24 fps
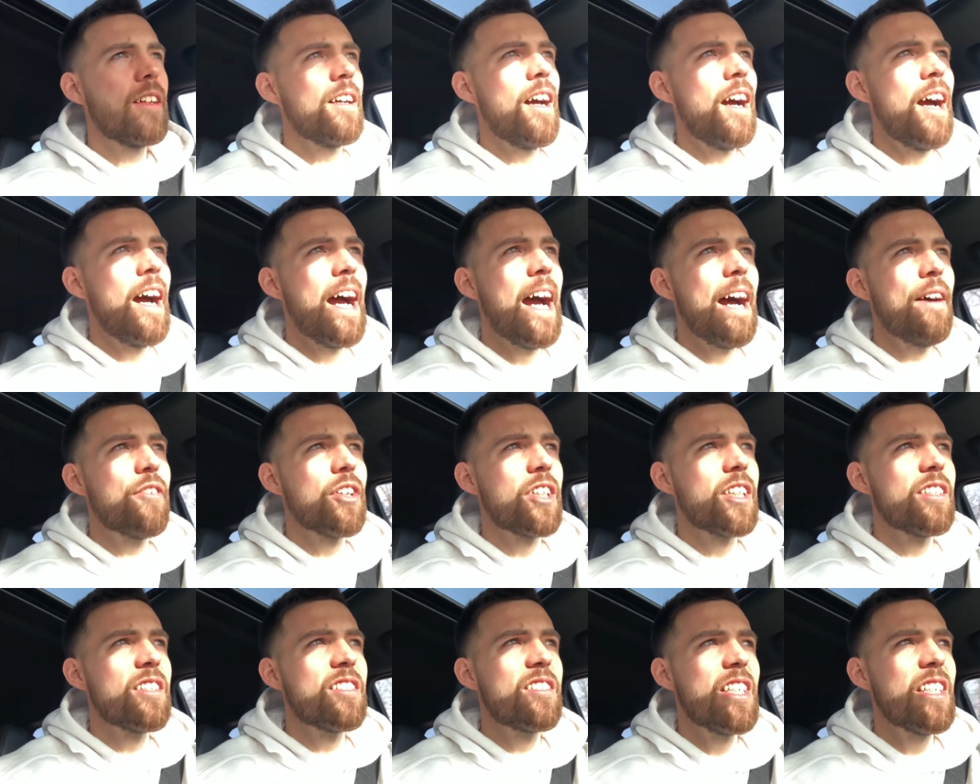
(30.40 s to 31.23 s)
I have a
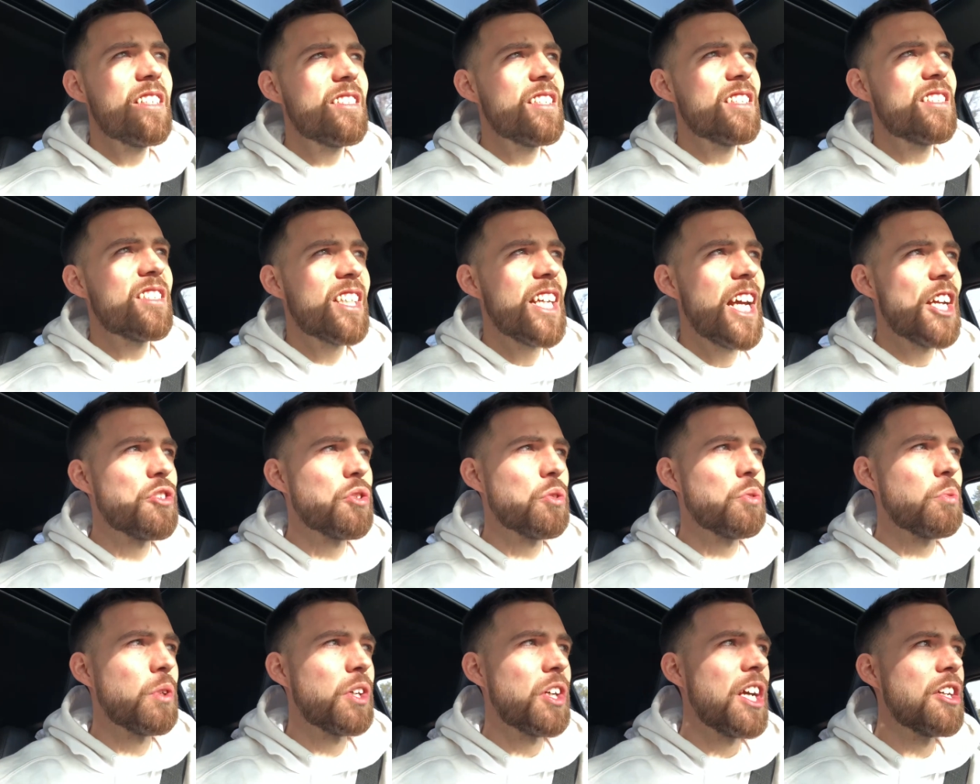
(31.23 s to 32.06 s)
consistent
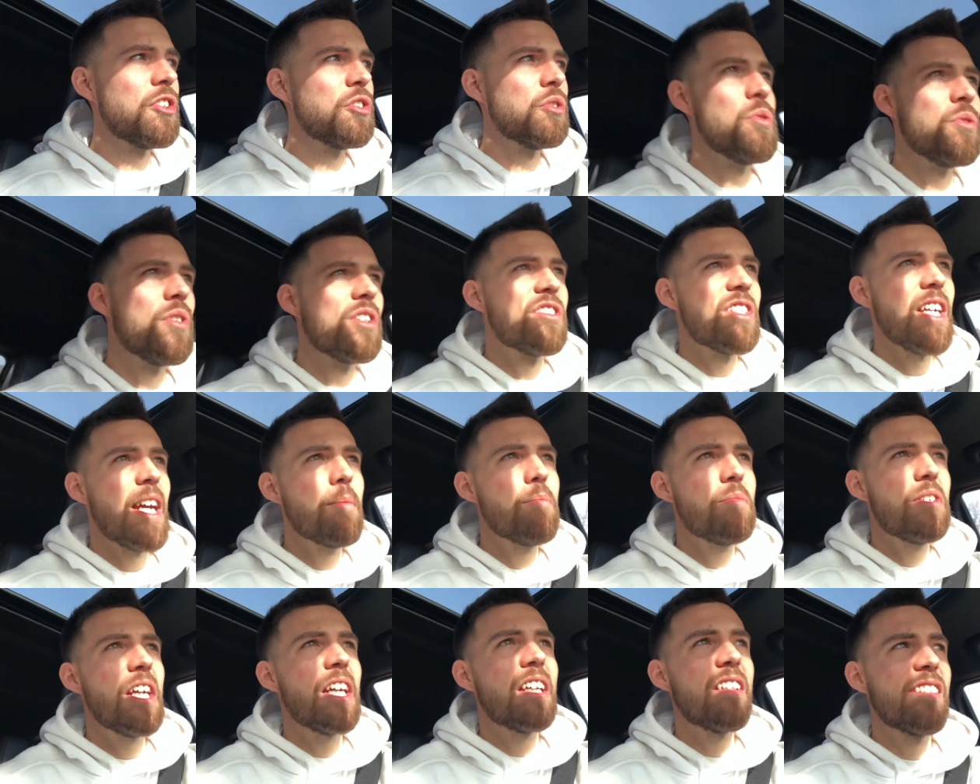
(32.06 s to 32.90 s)
schedule where I do the same
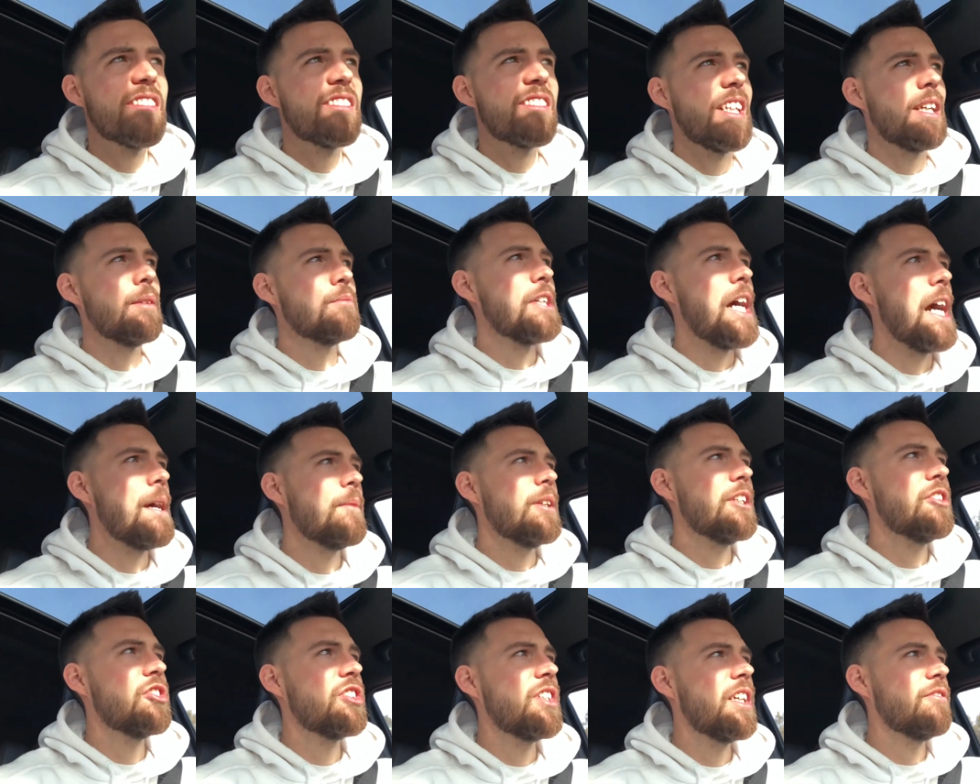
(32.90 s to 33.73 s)
thing at the same time
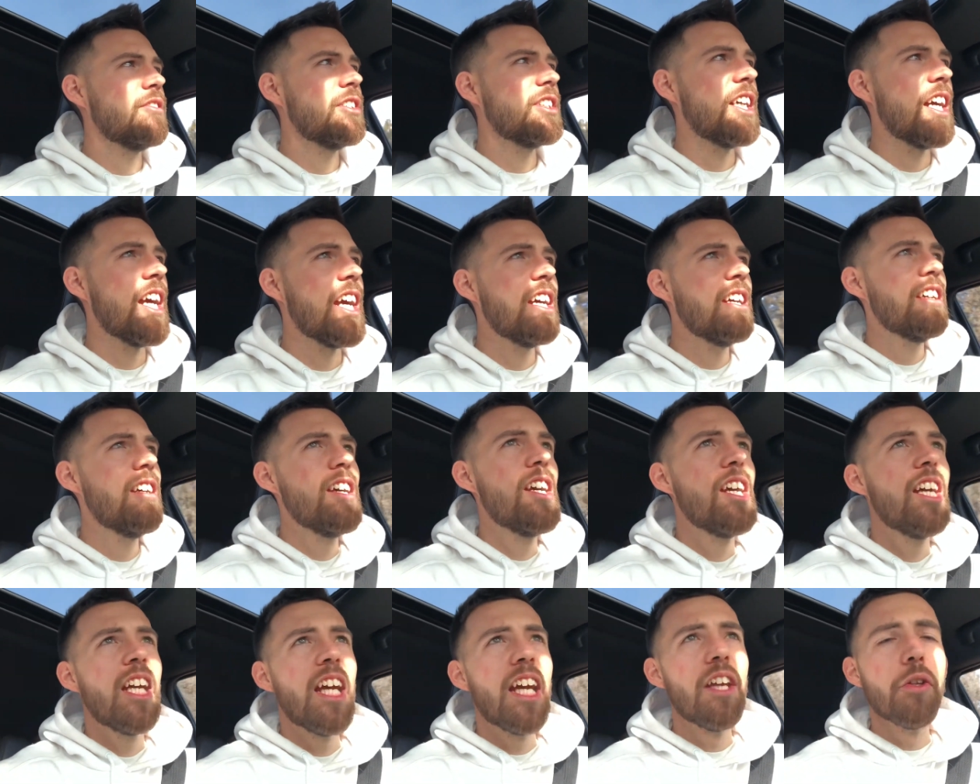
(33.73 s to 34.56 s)
each and every day.
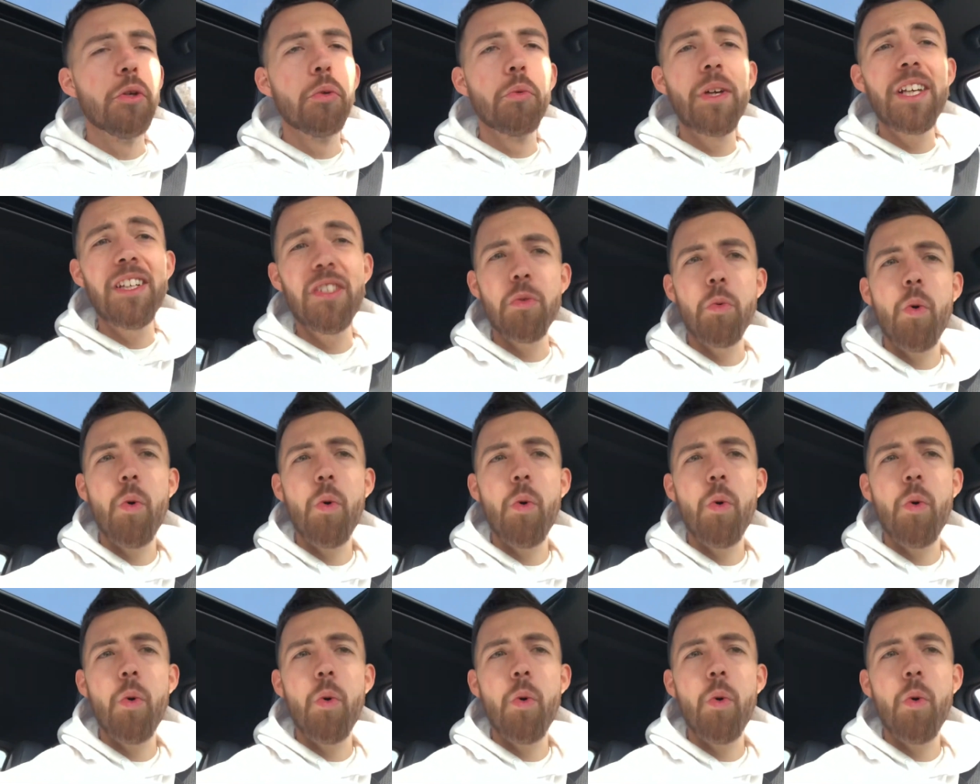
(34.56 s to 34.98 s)
And the reason